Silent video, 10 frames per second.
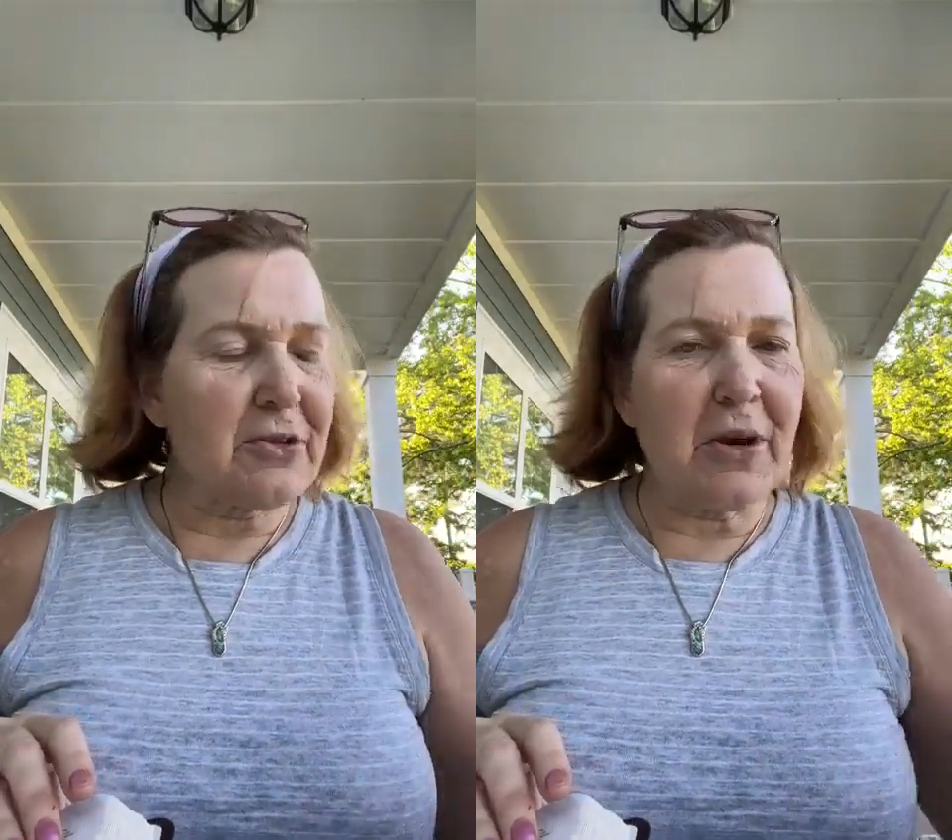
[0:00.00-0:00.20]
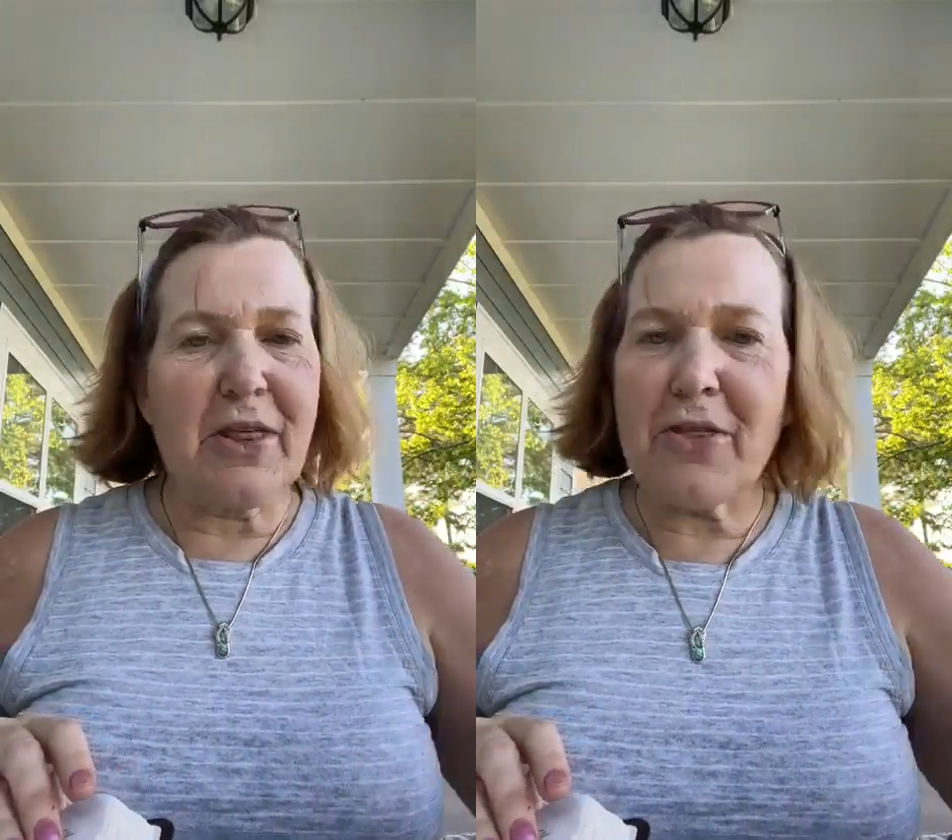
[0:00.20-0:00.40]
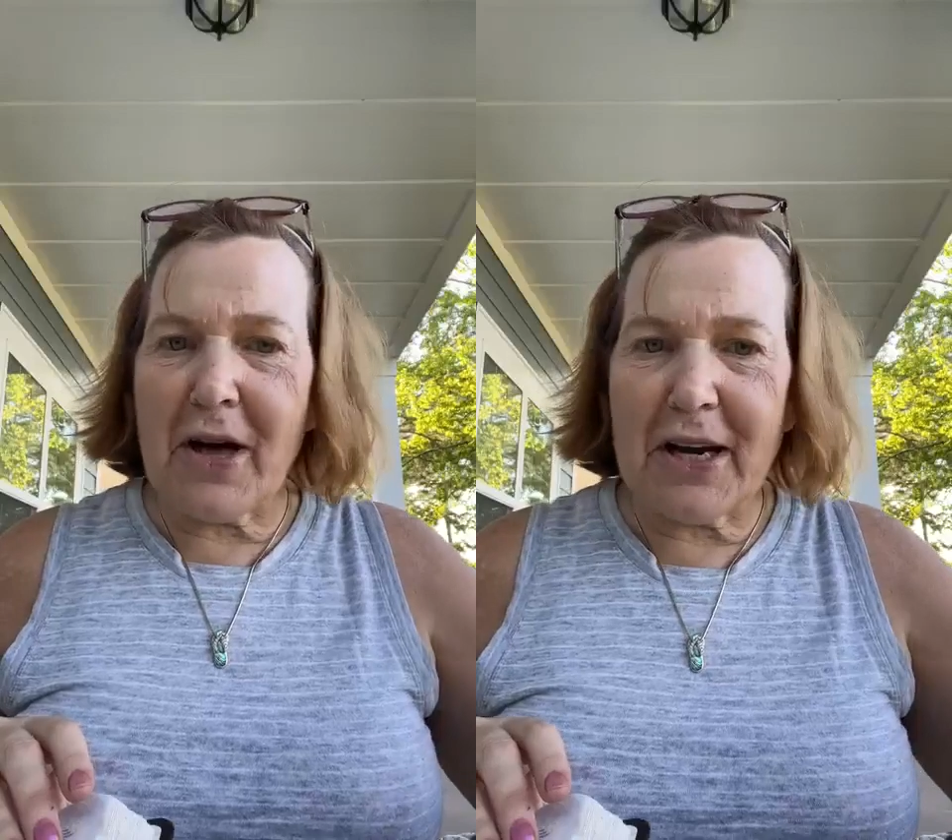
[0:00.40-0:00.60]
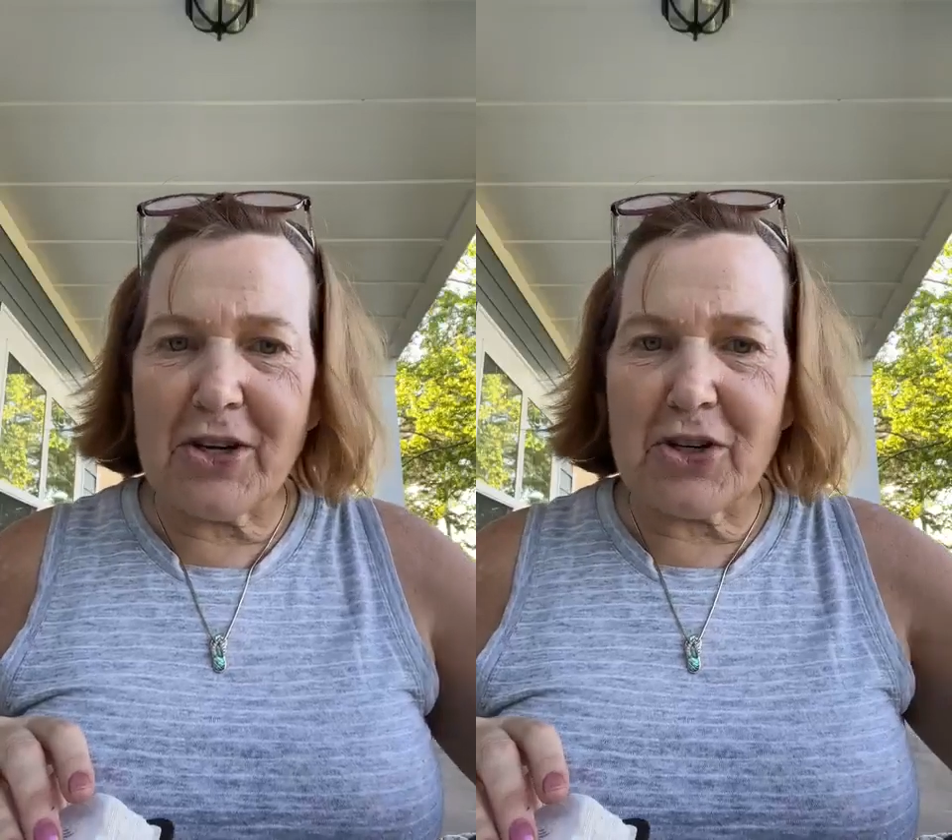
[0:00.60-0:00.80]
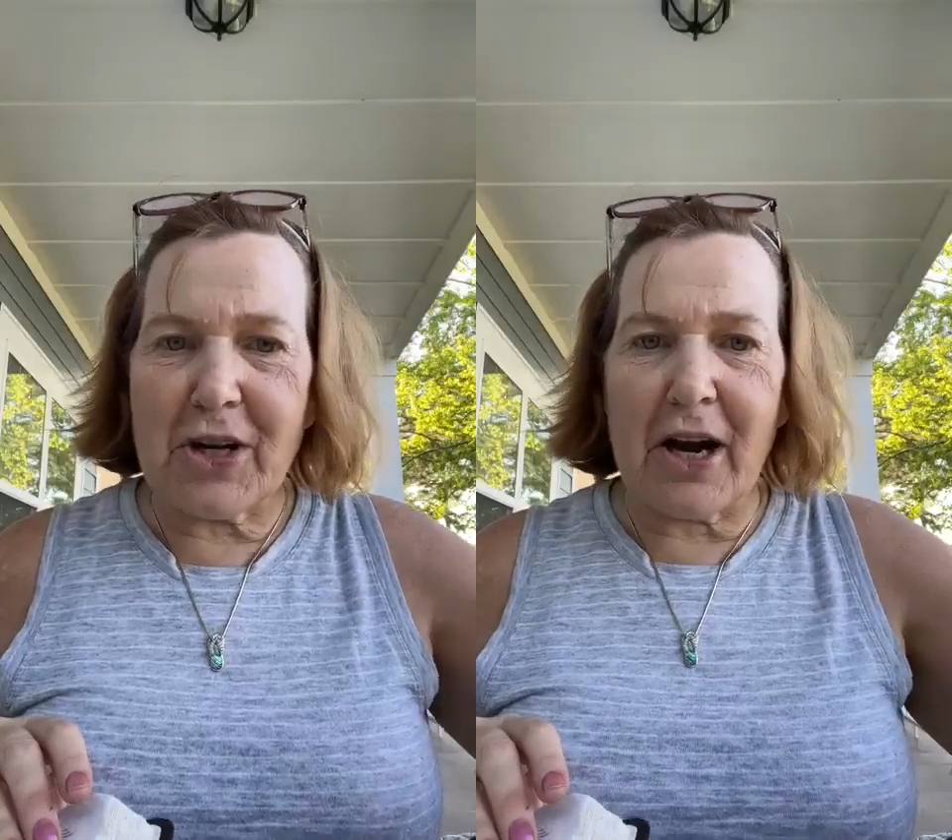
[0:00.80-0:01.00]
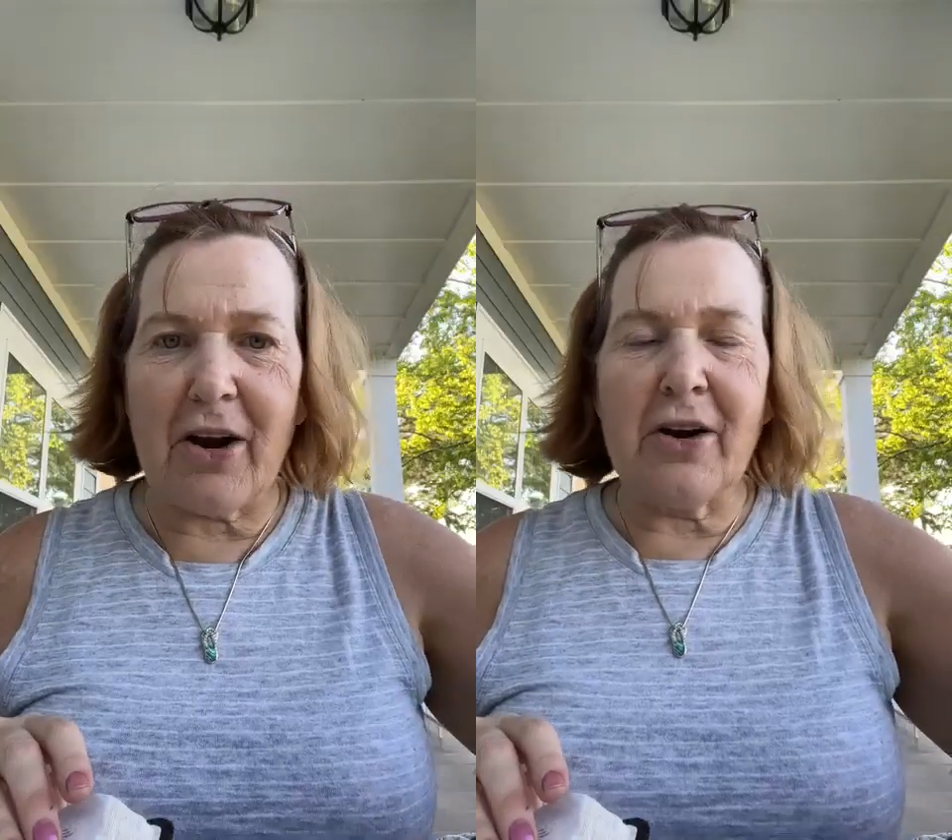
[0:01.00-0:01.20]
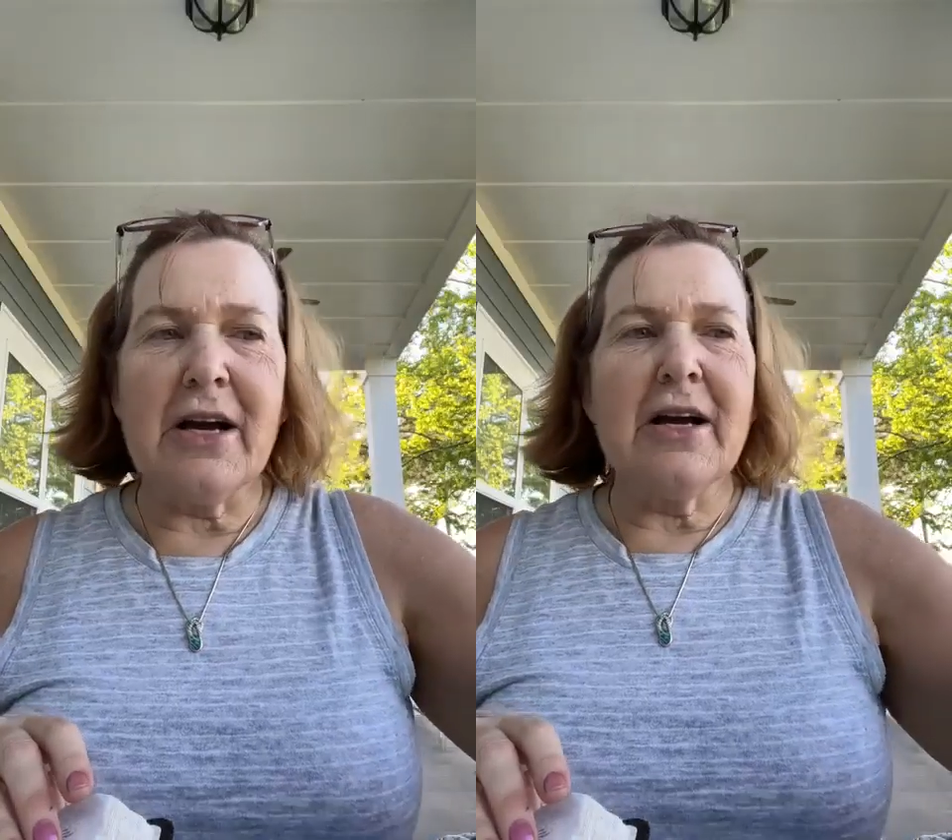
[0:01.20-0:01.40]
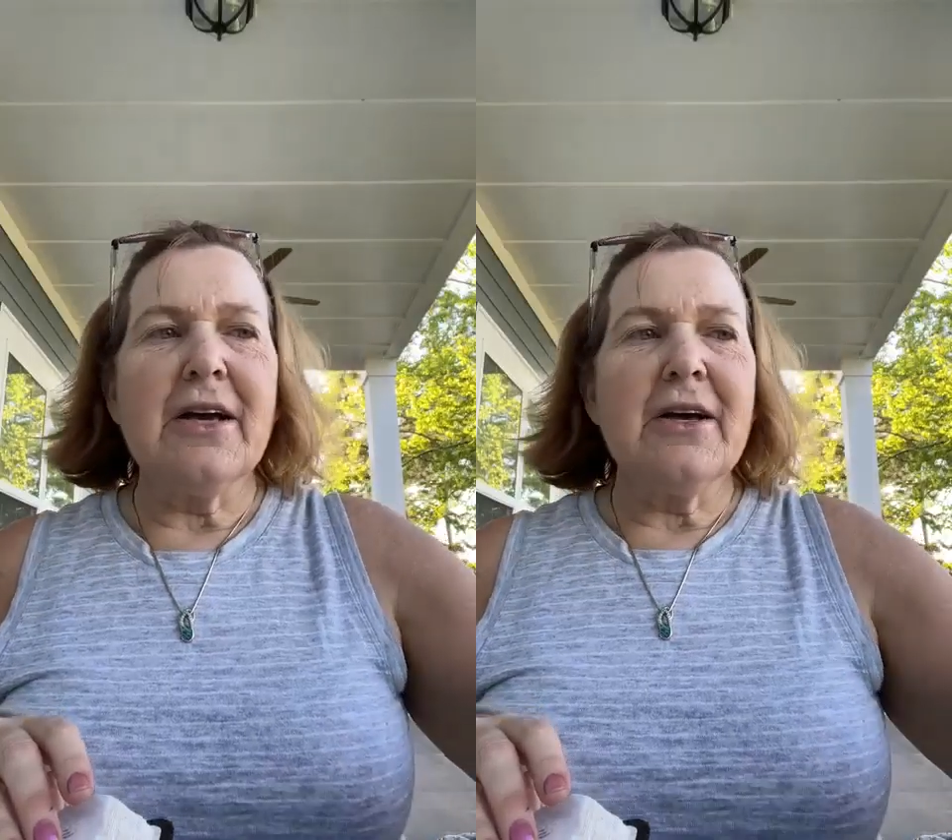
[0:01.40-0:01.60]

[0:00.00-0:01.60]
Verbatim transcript: So I thought I'd share.